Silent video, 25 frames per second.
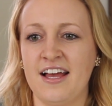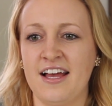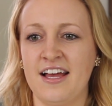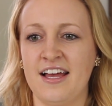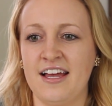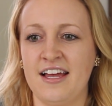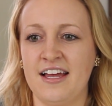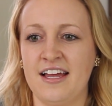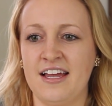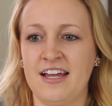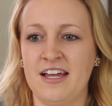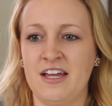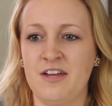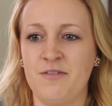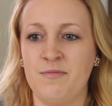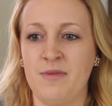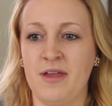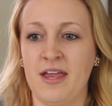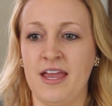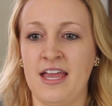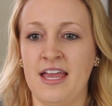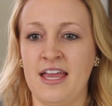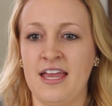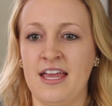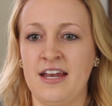
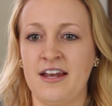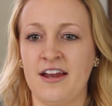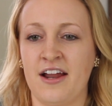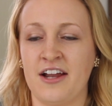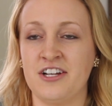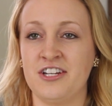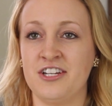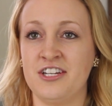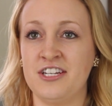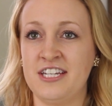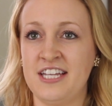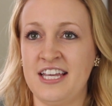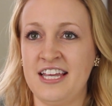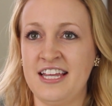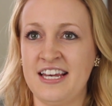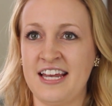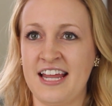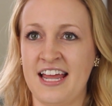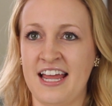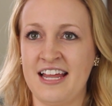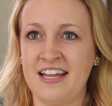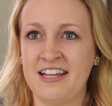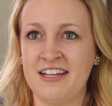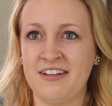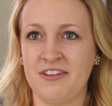In
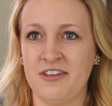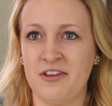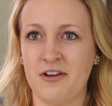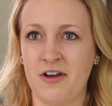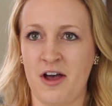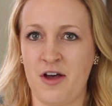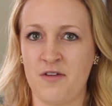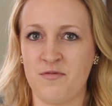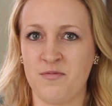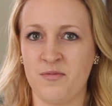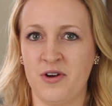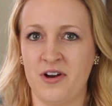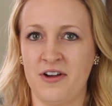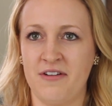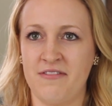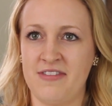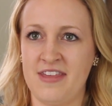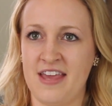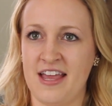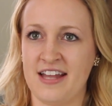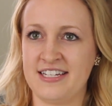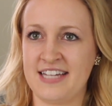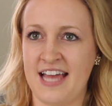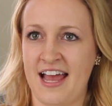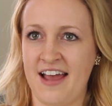Argentina, you have more of
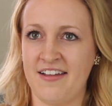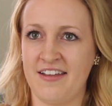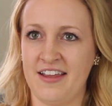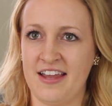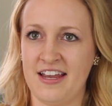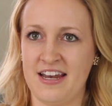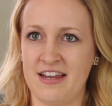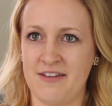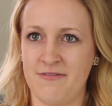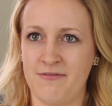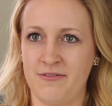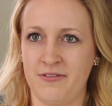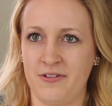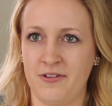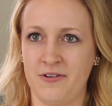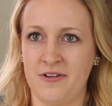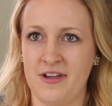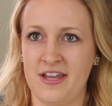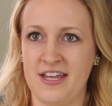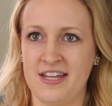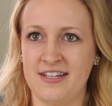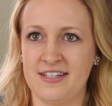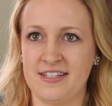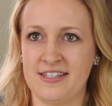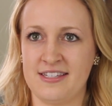the Italian
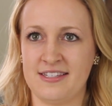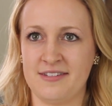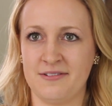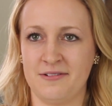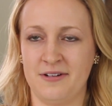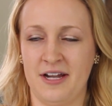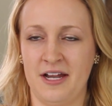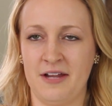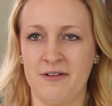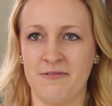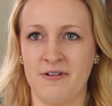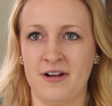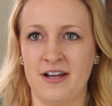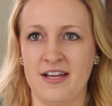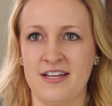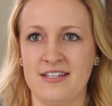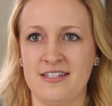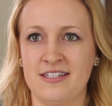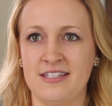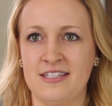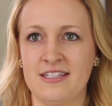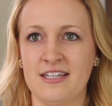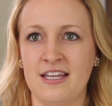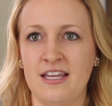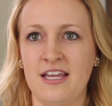influence where I
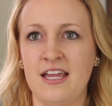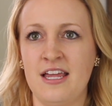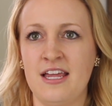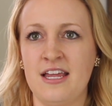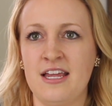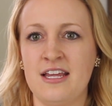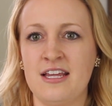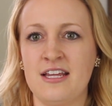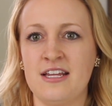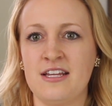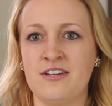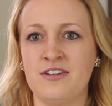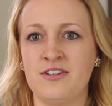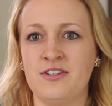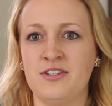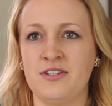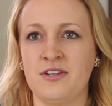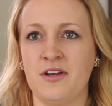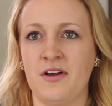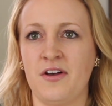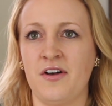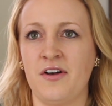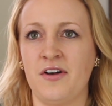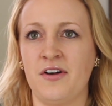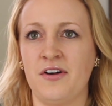was.
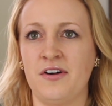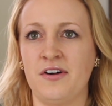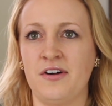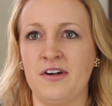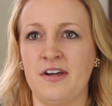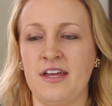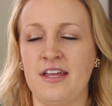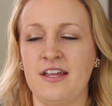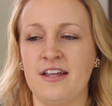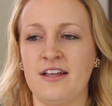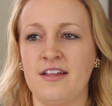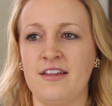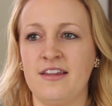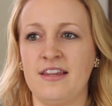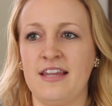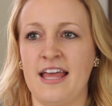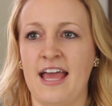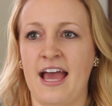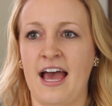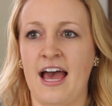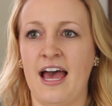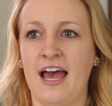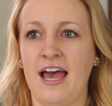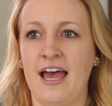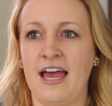So they
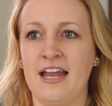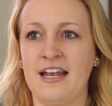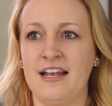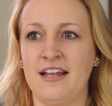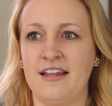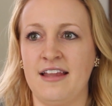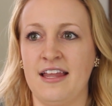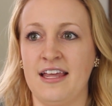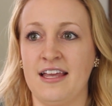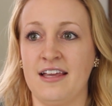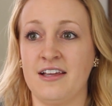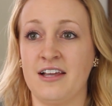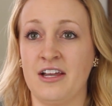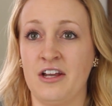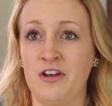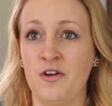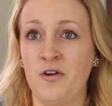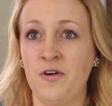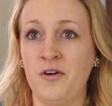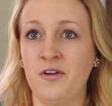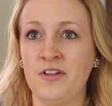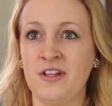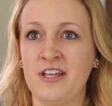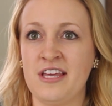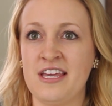had like
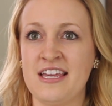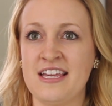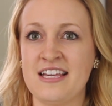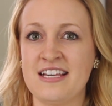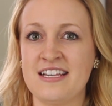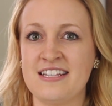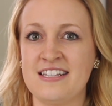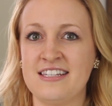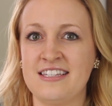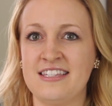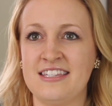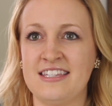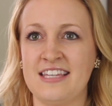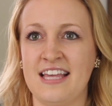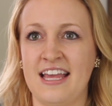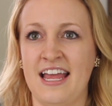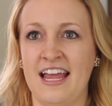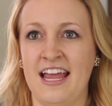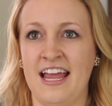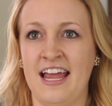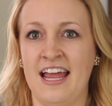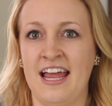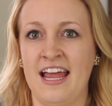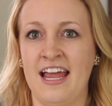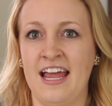cannolis
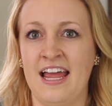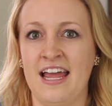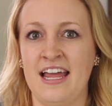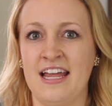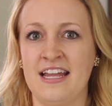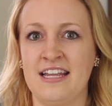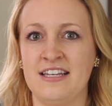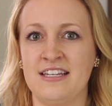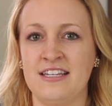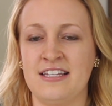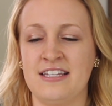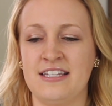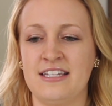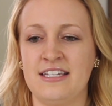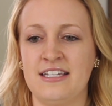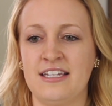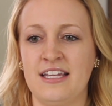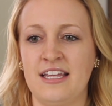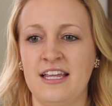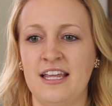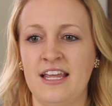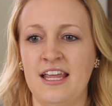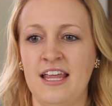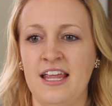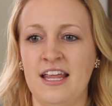and
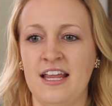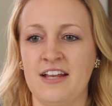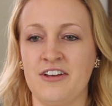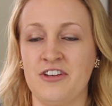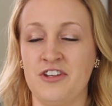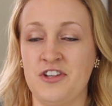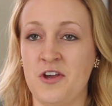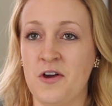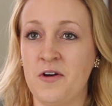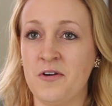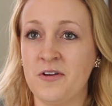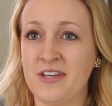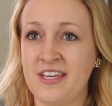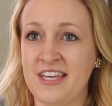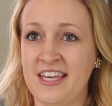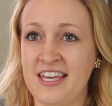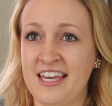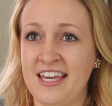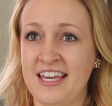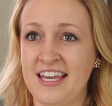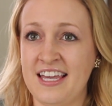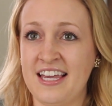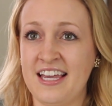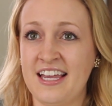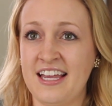
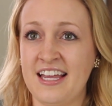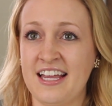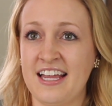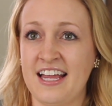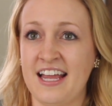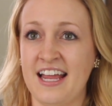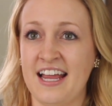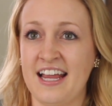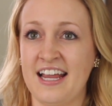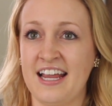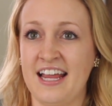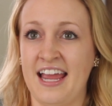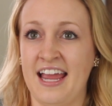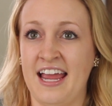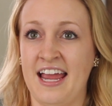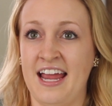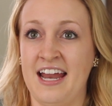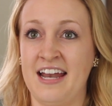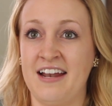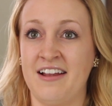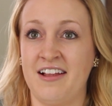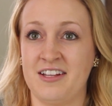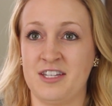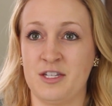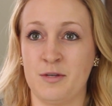gnocchi
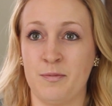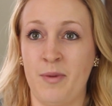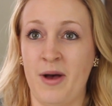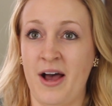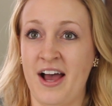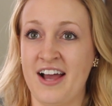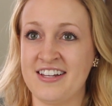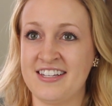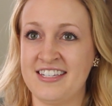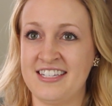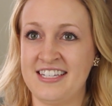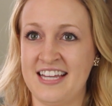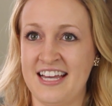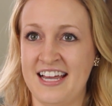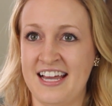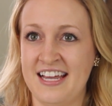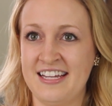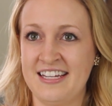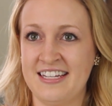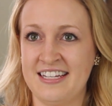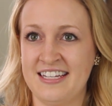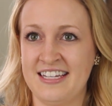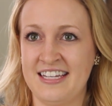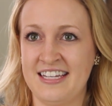and lots of pasta.